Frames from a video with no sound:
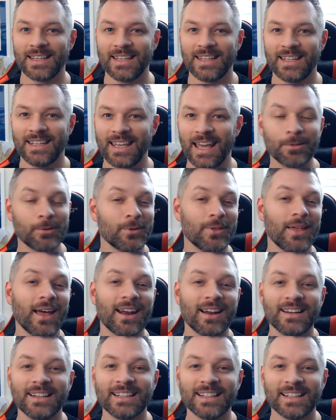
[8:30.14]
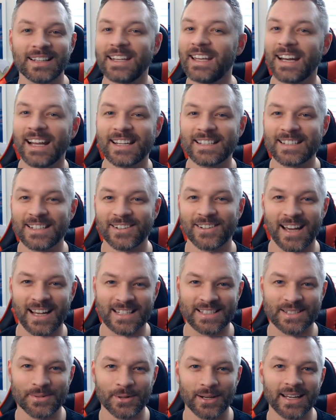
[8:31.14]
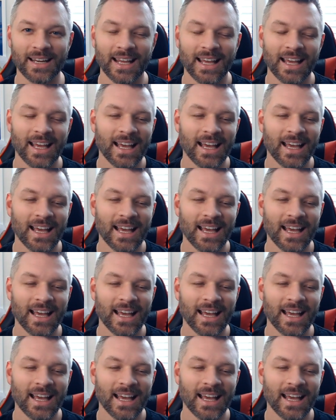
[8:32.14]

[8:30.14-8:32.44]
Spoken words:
get through that hunt and get on to your next one.